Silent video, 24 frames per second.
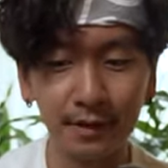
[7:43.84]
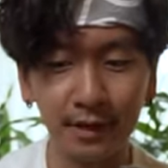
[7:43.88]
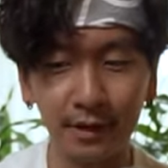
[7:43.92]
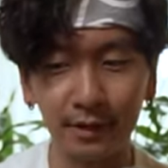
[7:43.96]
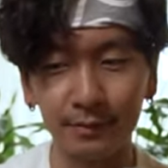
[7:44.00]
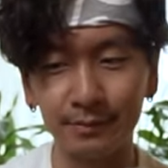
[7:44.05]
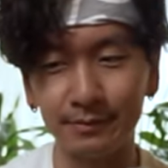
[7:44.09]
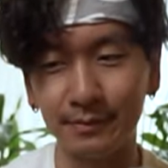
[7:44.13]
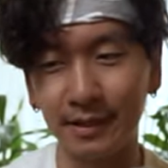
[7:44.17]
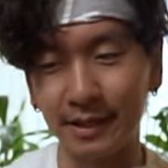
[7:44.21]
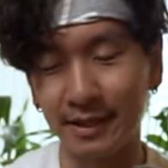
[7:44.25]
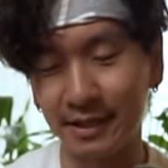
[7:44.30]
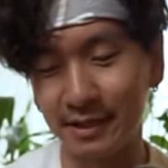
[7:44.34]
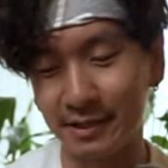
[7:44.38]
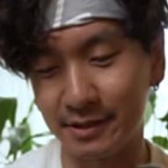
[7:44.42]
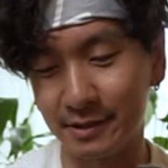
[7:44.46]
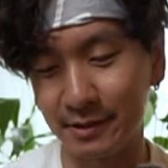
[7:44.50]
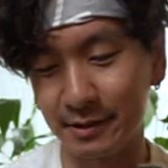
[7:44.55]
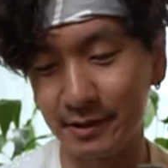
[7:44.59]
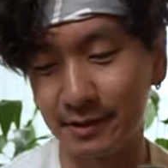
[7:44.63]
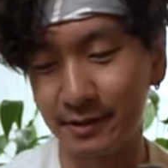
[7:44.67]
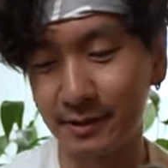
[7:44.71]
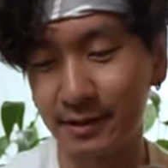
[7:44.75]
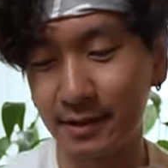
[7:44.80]
Oh, I need
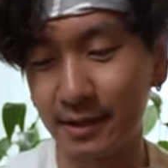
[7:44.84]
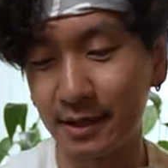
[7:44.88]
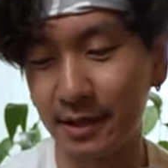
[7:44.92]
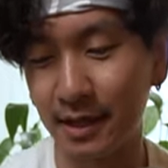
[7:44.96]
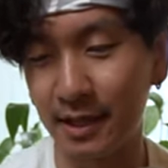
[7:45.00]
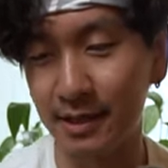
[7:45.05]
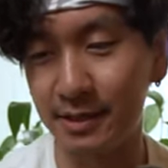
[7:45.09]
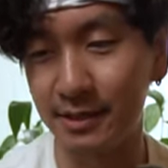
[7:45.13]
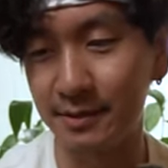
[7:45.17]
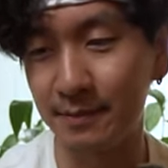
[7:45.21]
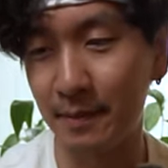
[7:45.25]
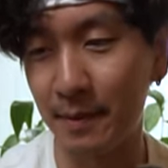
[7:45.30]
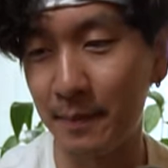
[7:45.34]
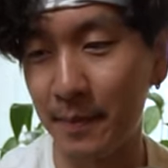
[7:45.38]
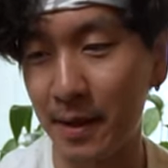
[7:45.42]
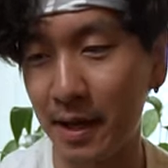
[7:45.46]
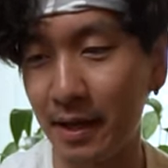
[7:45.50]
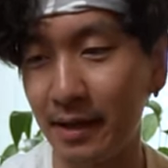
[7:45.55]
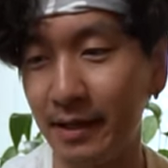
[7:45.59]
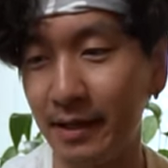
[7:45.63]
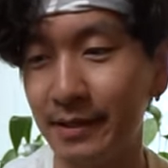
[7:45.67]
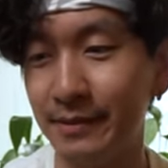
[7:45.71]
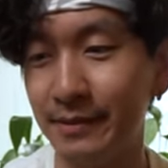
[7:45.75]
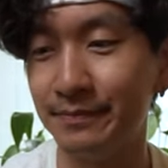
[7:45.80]
to cleanse my
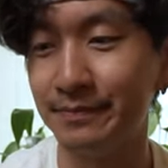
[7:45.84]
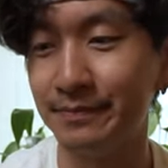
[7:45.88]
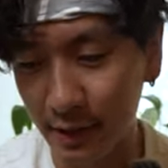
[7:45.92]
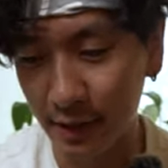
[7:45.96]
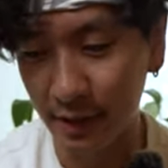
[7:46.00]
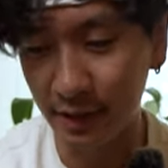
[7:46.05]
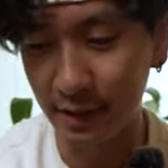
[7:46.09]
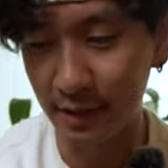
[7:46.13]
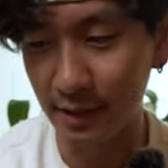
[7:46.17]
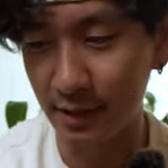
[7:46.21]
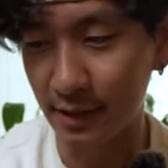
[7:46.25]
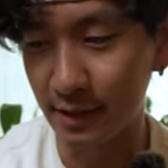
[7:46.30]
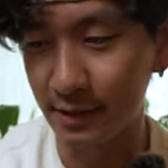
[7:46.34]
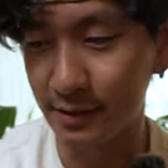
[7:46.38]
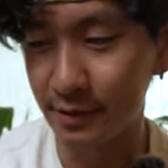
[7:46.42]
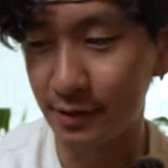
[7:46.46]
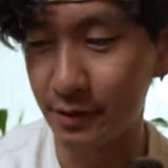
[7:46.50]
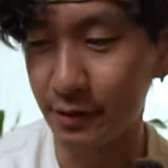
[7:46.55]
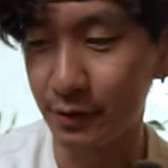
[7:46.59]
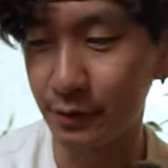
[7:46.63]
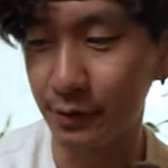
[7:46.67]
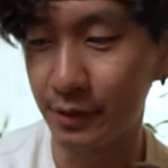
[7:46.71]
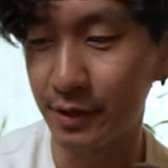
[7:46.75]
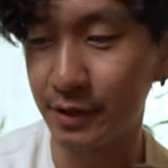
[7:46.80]
palate. Let's
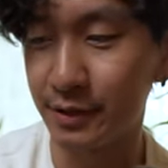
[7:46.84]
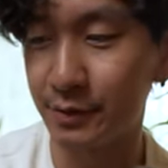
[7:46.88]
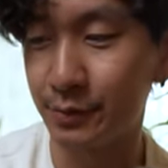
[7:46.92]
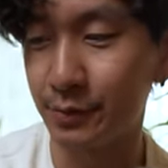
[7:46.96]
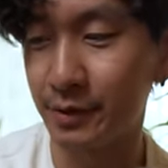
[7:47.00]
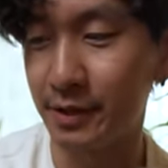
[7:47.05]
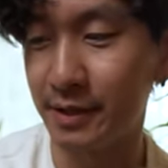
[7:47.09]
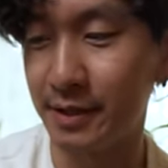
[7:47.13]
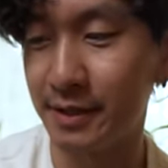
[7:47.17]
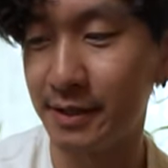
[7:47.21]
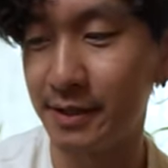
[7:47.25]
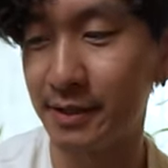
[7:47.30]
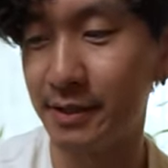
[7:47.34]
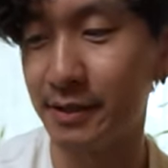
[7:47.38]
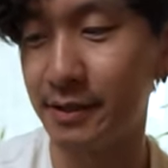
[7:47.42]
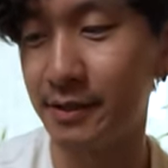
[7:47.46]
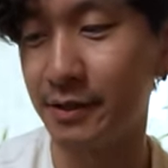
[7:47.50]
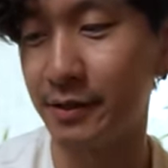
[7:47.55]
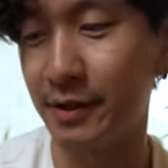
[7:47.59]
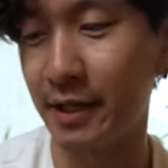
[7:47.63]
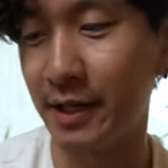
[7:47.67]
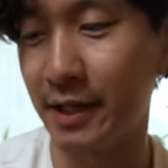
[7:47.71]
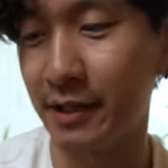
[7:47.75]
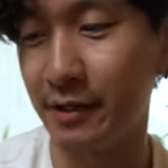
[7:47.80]
do this one
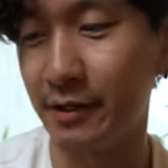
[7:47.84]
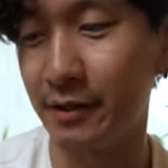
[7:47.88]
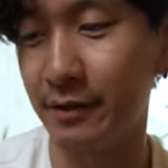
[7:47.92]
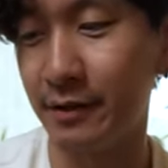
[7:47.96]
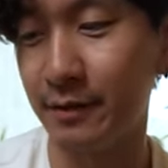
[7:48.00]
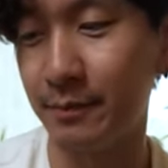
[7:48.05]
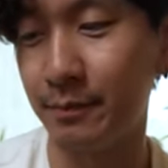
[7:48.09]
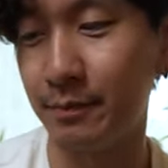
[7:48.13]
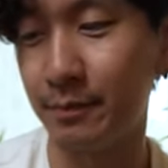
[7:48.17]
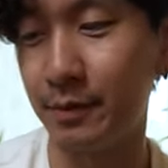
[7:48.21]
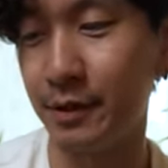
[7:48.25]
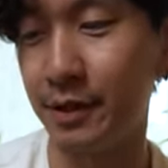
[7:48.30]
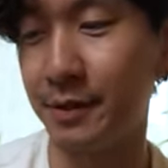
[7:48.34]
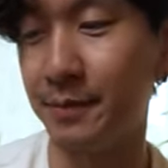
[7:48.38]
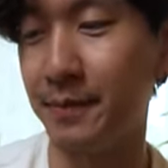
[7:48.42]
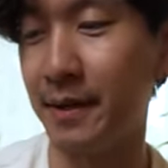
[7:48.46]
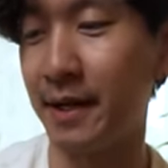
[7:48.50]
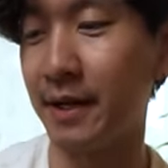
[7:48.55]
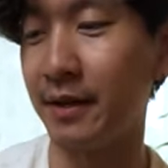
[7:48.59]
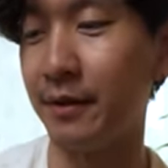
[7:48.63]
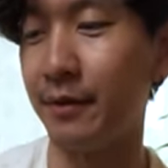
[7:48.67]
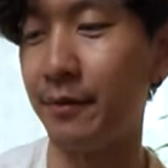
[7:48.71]
so that I put it back